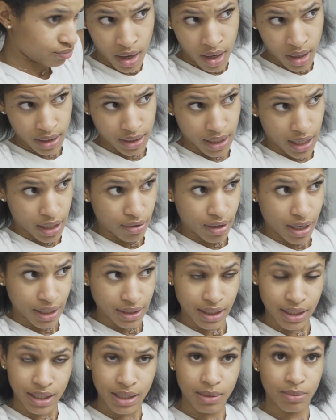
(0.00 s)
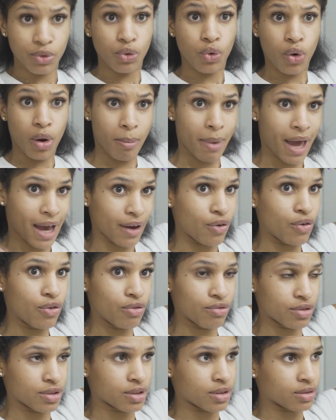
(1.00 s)
because I don't like to keep going back
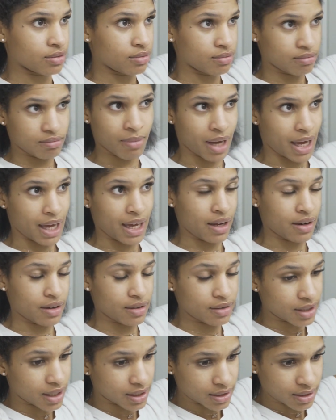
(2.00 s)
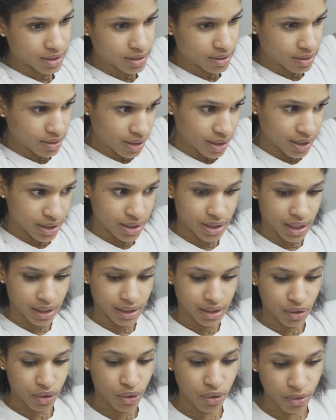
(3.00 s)
over my hair. I just like
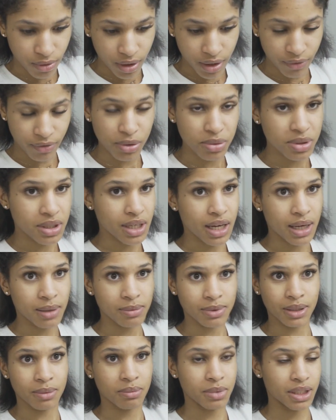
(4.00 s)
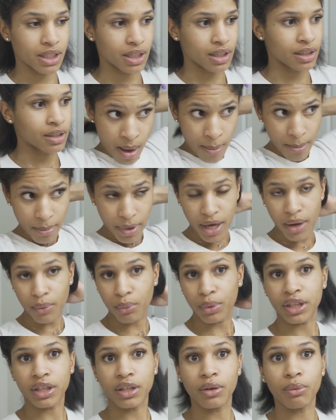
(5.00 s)
to go over it a few times and be done. But
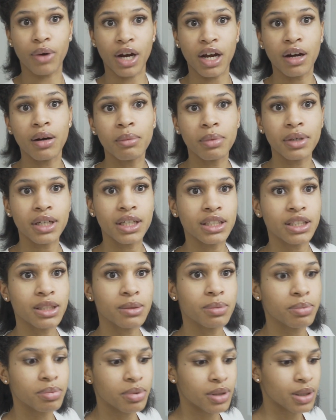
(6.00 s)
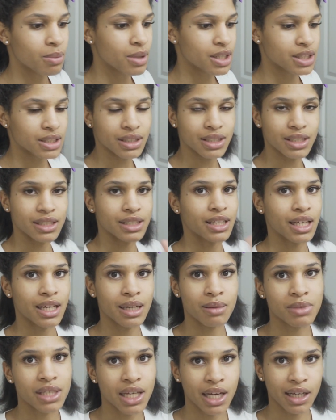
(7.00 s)
with the round brush, pretty much is the
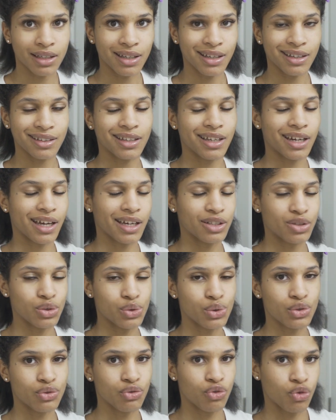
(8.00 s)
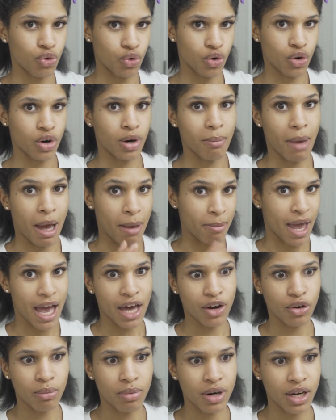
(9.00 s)
same technique that I use for my
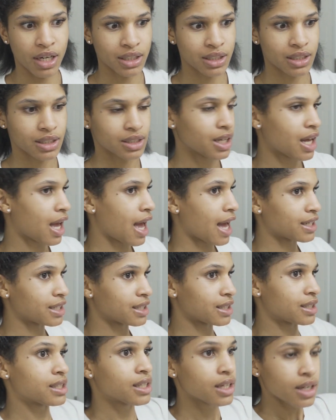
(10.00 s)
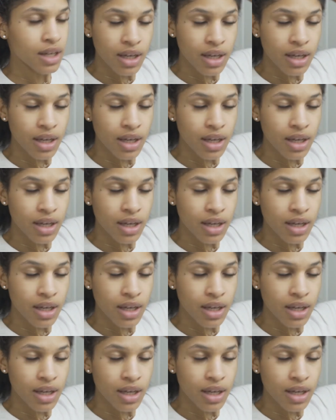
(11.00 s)
paddle brush. I just